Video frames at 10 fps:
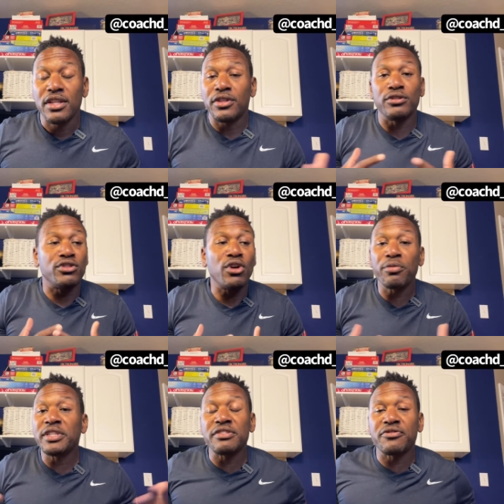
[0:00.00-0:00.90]
There's no
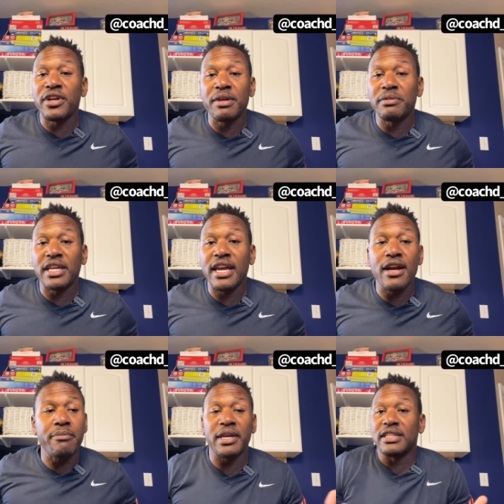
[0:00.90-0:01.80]
reason for him to
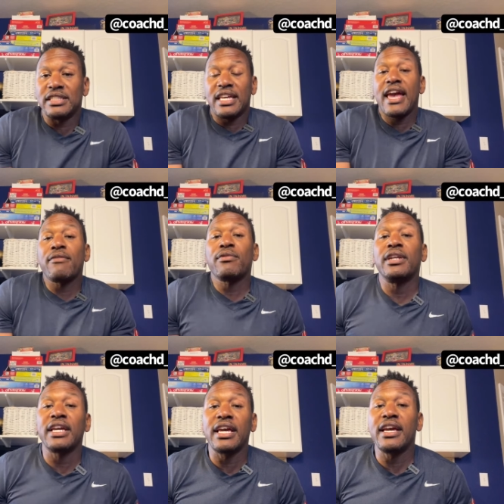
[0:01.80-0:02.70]
care because he can't run
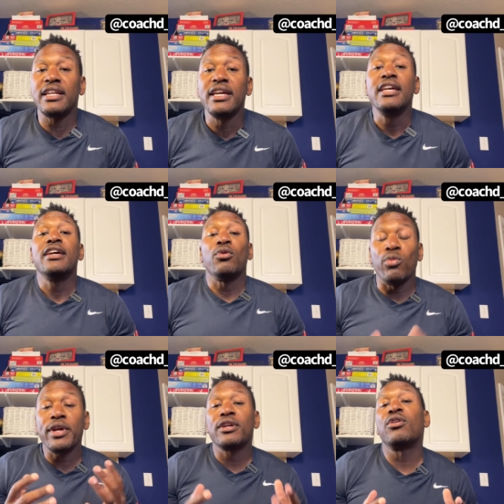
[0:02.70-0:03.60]
again.
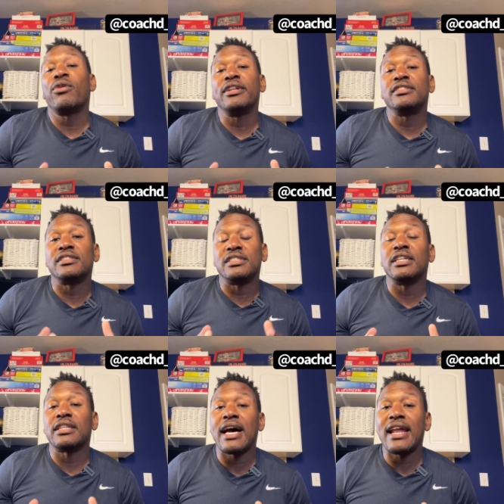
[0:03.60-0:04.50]
We're going to see
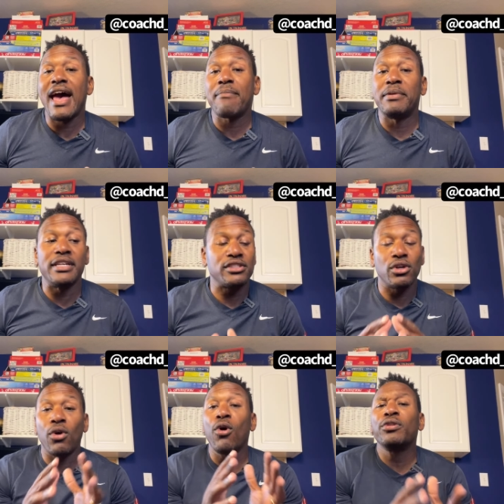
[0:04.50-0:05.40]
a lot happening.
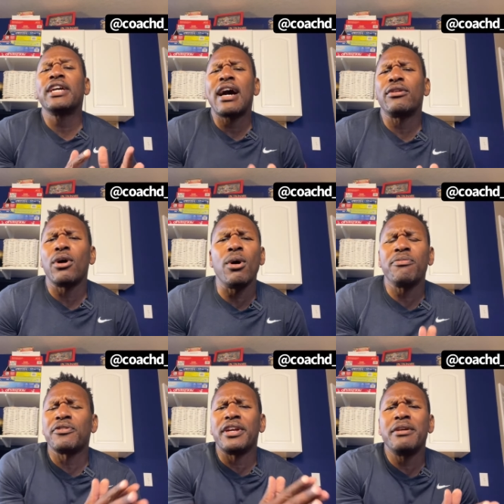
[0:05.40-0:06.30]
So, holding out
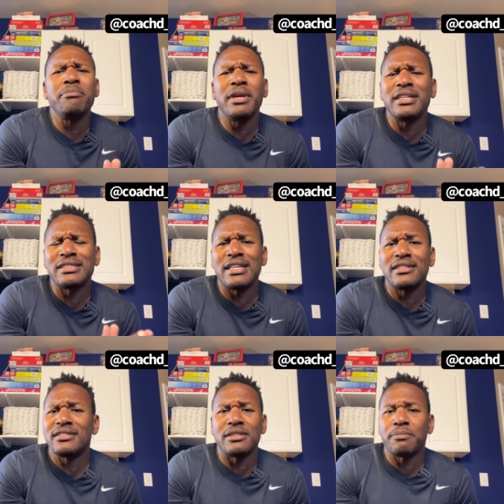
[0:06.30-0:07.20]
hope for him being
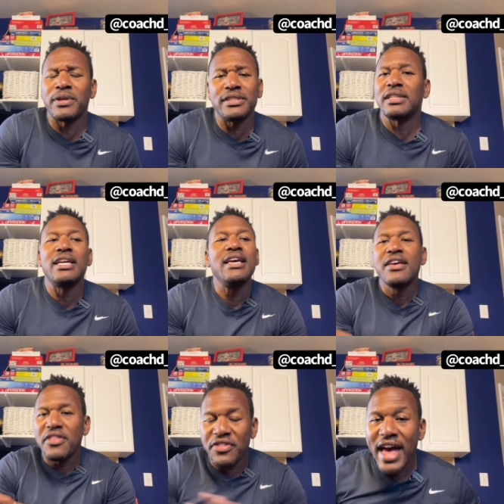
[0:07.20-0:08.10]
sentenced to prison,
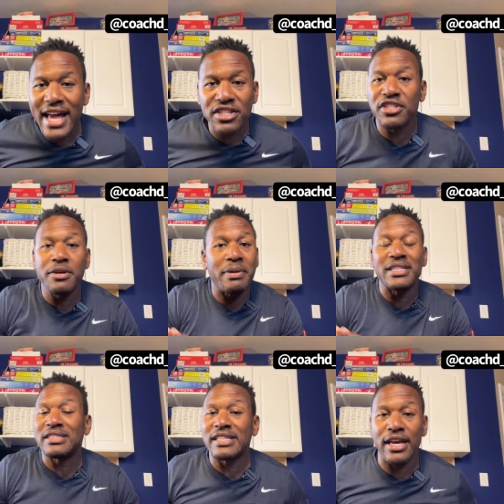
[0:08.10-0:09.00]
that ship
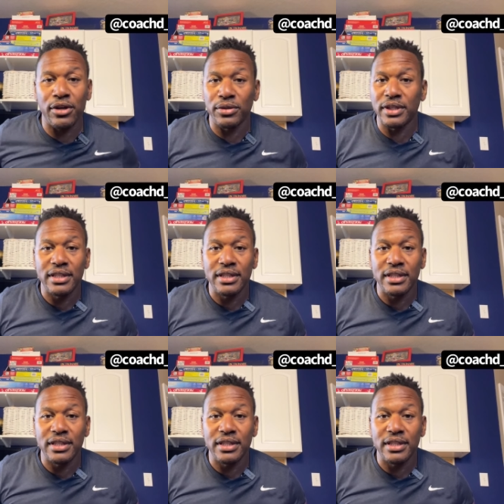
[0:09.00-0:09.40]
has sailed.